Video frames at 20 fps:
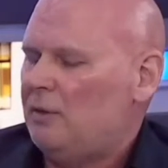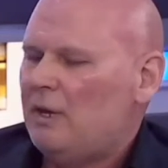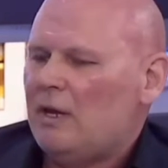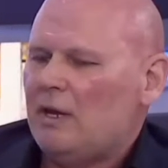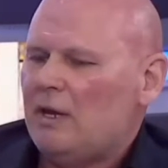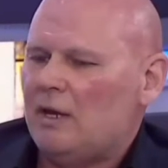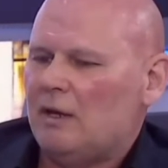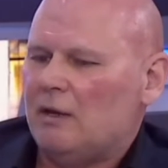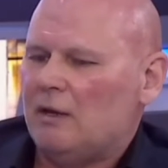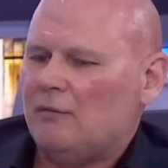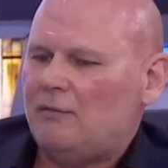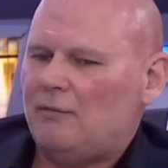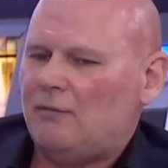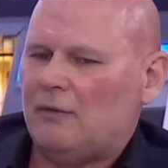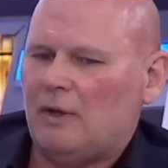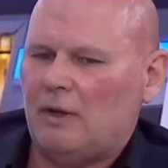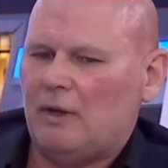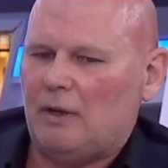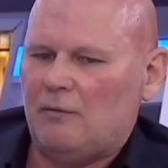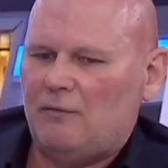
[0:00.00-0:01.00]
you,
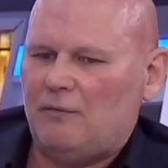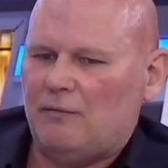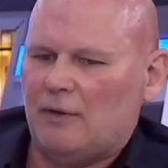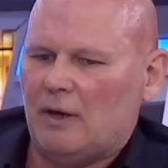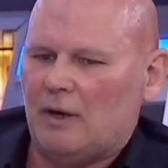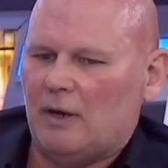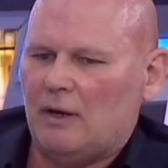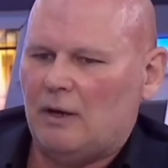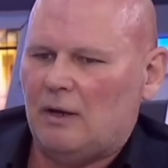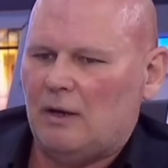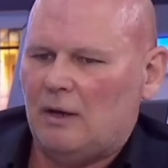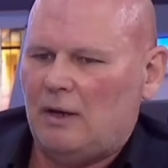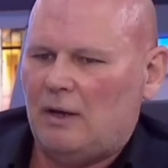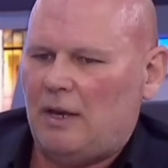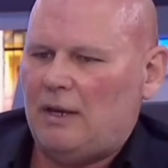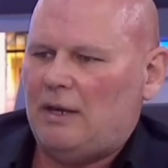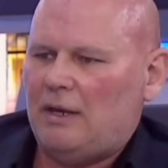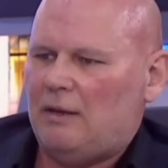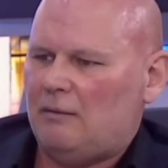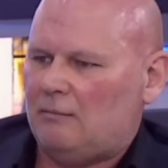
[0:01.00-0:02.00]
if
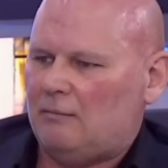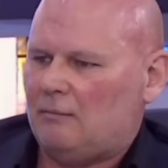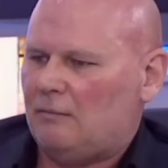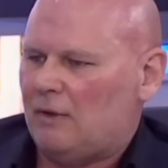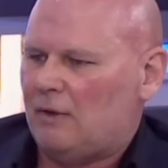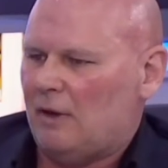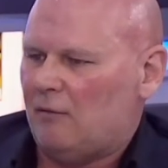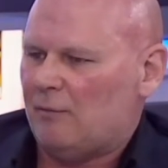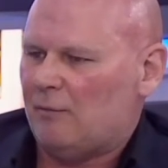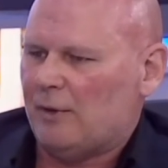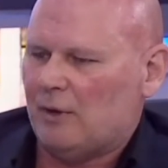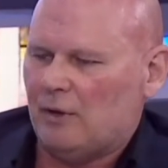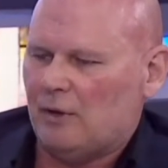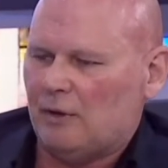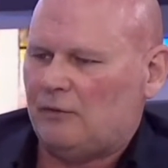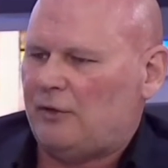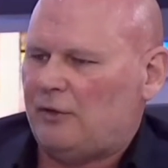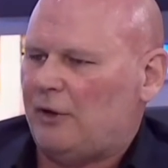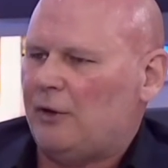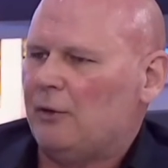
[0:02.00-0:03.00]
any government,
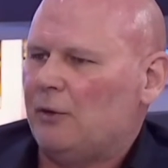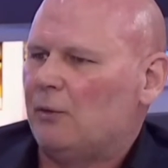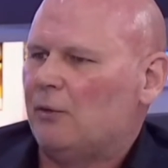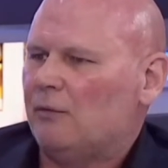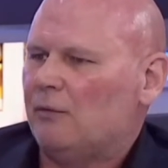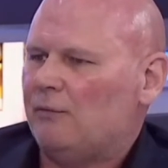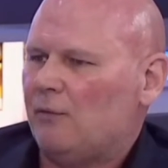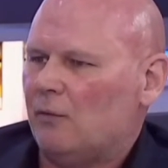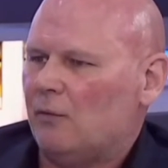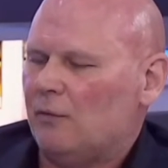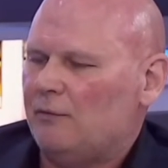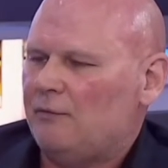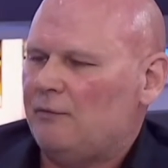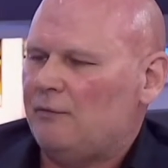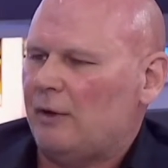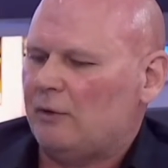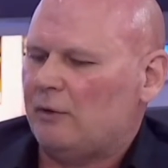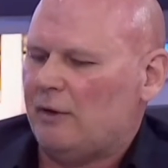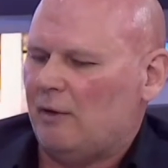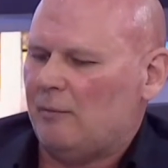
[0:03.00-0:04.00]
an Ontario or
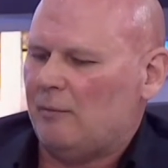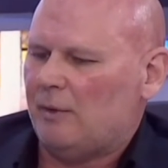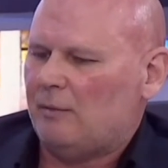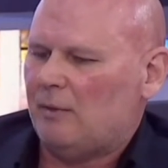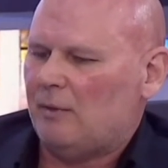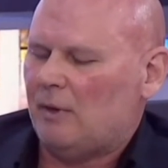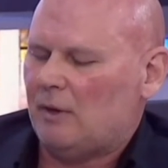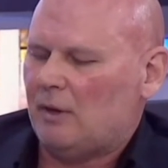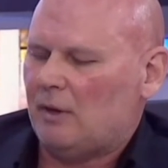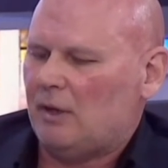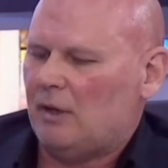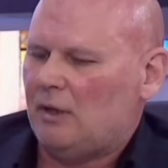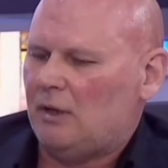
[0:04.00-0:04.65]
federal government,